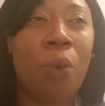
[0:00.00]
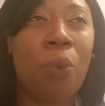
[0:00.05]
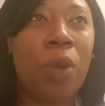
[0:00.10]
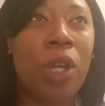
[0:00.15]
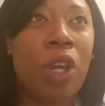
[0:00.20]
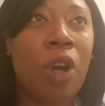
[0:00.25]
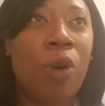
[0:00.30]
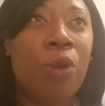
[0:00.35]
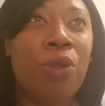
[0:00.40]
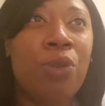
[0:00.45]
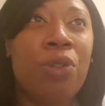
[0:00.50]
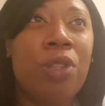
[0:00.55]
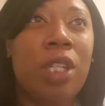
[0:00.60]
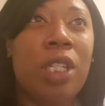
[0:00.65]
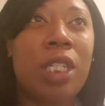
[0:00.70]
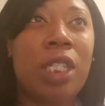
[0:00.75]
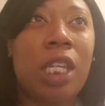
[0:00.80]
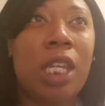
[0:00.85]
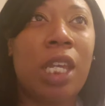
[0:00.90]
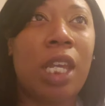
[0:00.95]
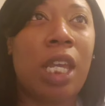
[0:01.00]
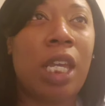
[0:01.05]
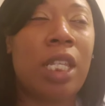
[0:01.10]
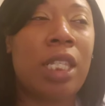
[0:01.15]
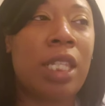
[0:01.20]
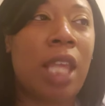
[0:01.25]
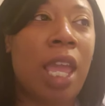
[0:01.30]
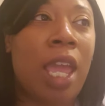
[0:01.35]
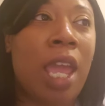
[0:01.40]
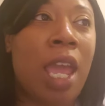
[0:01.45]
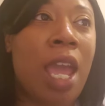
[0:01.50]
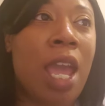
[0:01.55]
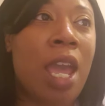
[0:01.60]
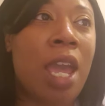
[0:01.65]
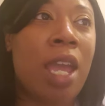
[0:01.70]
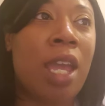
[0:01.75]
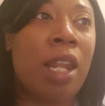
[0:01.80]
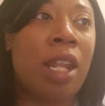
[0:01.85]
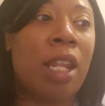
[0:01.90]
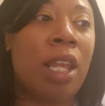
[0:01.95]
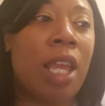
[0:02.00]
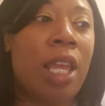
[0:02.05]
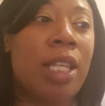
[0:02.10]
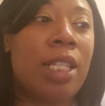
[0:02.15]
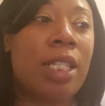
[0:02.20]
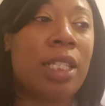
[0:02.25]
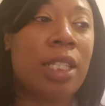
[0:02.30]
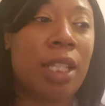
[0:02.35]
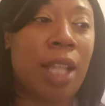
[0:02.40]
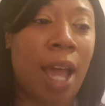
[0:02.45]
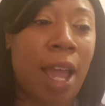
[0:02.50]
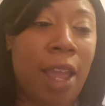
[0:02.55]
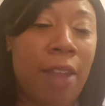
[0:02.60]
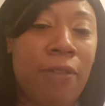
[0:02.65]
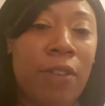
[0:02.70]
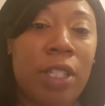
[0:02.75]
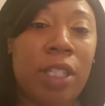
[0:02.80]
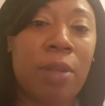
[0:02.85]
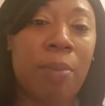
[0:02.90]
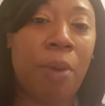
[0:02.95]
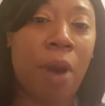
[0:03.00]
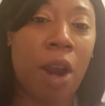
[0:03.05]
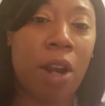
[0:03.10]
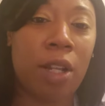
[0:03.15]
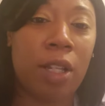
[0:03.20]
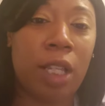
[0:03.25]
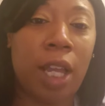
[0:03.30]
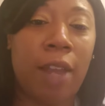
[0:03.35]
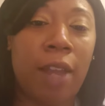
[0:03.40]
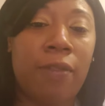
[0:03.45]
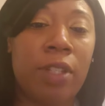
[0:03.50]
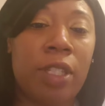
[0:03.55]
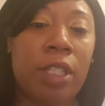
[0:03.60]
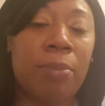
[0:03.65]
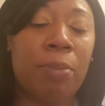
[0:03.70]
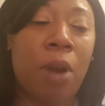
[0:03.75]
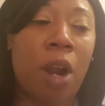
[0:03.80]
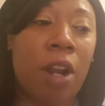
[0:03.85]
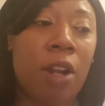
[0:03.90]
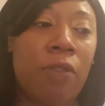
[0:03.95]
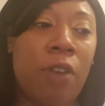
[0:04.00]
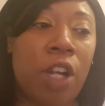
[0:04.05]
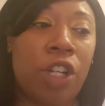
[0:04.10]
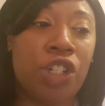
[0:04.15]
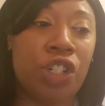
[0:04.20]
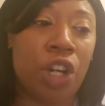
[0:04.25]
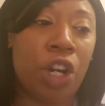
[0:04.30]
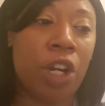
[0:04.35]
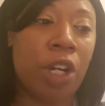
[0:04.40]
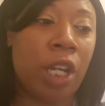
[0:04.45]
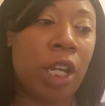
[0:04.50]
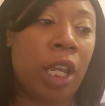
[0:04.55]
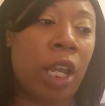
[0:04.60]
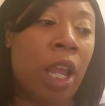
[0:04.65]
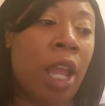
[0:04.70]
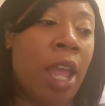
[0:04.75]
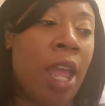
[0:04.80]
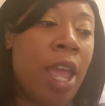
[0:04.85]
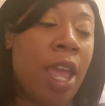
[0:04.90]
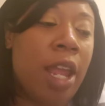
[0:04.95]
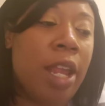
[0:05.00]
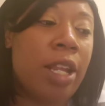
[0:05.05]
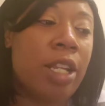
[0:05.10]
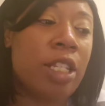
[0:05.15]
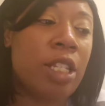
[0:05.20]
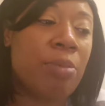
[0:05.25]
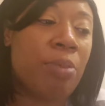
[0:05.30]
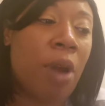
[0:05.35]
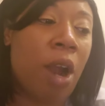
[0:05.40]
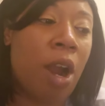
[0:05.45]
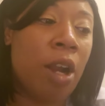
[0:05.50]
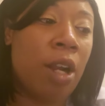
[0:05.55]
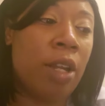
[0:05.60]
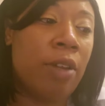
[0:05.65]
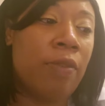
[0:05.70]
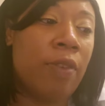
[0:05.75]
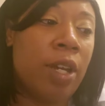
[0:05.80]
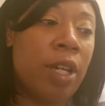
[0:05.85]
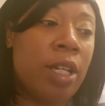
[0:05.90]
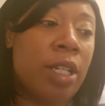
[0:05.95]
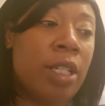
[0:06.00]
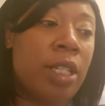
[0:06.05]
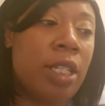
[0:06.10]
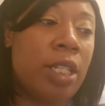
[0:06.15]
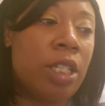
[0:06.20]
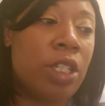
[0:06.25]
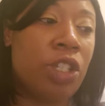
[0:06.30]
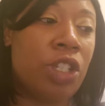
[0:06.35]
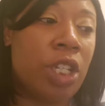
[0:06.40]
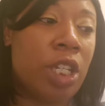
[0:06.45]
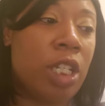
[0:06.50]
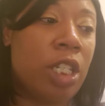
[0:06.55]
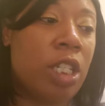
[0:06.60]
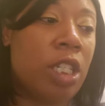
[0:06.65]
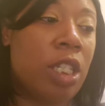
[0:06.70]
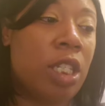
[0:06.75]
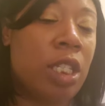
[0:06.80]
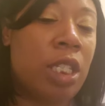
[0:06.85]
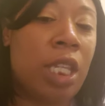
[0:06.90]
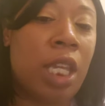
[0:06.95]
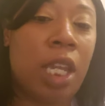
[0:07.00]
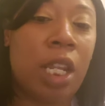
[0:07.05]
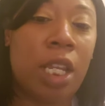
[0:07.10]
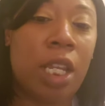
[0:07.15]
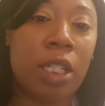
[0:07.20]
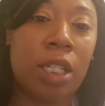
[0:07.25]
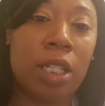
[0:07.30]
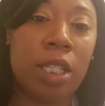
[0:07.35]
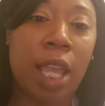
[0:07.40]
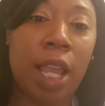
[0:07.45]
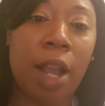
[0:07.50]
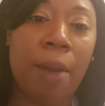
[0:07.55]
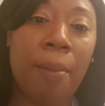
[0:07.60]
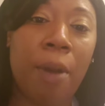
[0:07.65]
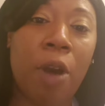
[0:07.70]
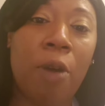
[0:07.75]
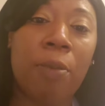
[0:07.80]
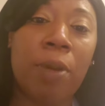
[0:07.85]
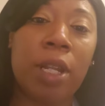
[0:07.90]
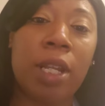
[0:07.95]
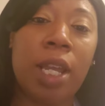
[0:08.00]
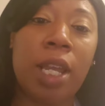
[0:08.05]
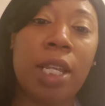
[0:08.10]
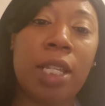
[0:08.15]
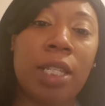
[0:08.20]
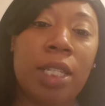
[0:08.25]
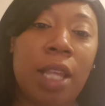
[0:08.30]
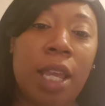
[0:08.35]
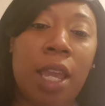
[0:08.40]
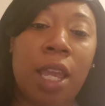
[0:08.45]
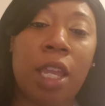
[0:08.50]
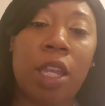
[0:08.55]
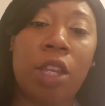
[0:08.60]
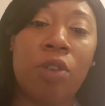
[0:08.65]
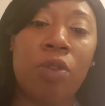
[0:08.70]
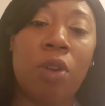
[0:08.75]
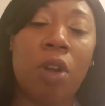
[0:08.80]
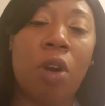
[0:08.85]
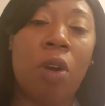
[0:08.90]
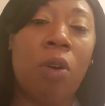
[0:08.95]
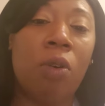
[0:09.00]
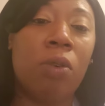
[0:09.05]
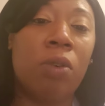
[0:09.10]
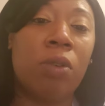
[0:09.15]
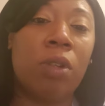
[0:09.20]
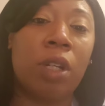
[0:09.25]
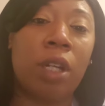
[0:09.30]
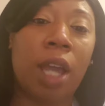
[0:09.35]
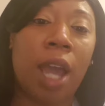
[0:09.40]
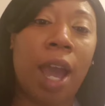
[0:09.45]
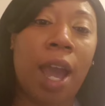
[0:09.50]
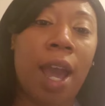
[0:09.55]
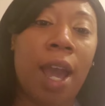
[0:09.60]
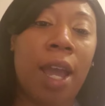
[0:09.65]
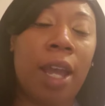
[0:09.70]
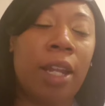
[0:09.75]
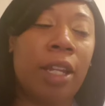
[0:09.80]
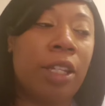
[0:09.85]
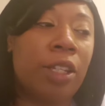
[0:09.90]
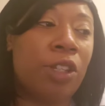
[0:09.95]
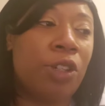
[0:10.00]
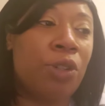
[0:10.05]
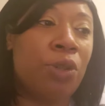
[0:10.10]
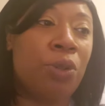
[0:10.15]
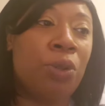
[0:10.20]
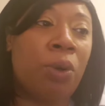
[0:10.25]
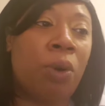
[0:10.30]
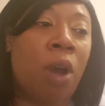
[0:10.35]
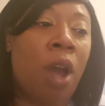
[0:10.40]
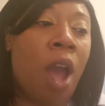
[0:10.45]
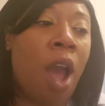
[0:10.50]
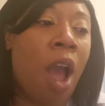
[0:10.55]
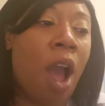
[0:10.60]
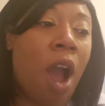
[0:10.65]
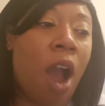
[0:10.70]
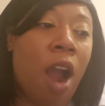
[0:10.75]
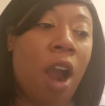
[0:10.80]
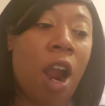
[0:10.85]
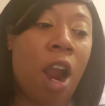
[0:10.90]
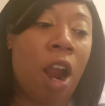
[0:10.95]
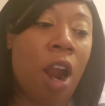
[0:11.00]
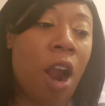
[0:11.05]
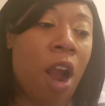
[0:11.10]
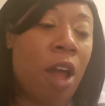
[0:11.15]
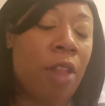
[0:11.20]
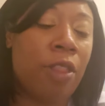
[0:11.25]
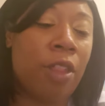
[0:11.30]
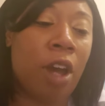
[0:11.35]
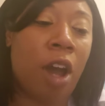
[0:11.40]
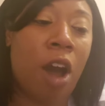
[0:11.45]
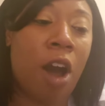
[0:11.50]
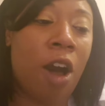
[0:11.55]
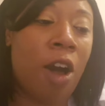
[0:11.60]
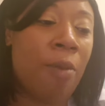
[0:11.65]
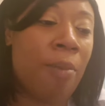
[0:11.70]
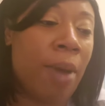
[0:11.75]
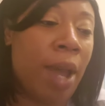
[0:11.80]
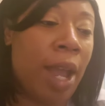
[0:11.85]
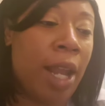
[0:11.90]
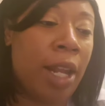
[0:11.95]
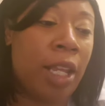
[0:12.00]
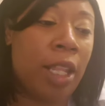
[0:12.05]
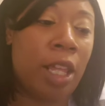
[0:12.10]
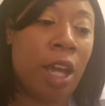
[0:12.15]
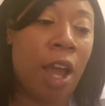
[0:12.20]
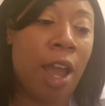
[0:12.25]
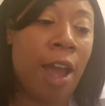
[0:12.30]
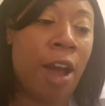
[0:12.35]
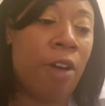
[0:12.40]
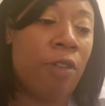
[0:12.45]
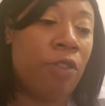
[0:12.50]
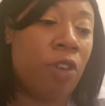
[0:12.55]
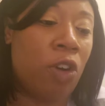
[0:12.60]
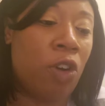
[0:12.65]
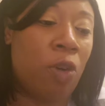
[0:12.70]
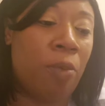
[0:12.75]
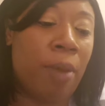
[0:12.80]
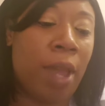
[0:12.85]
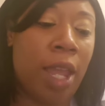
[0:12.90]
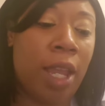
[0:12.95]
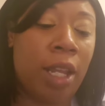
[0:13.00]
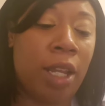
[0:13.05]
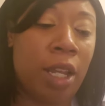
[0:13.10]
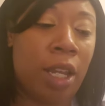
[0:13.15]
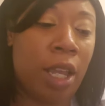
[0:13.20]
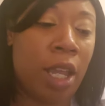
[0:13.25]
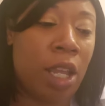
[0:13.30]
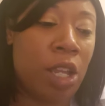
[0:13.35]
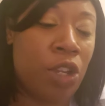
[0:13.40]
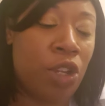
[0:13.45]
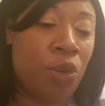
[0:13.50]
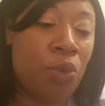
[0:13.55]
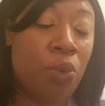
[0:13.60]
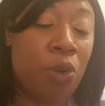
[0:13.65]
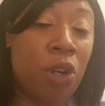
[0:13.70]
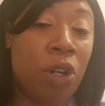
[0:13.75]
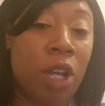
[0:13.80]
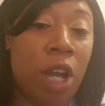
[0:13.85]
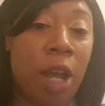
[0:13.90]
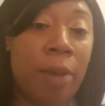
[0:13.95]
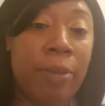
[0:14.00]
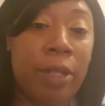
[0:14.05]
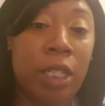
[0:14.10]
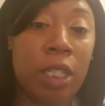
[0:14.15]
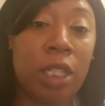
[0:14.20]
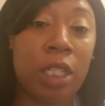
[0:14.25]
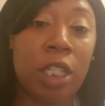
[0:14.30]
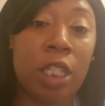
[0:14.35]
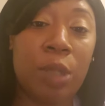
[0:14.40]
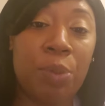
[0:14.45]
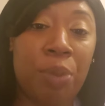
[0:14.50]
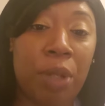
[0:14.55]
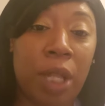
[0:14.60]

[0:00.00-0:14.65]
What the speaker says: We go through these things, and it's life. It's a part of life. It's a part of our journey. And it's a part of us just needing to take a moment and say, God, you are the Almighty, the Alpha, Omega, and you will come into this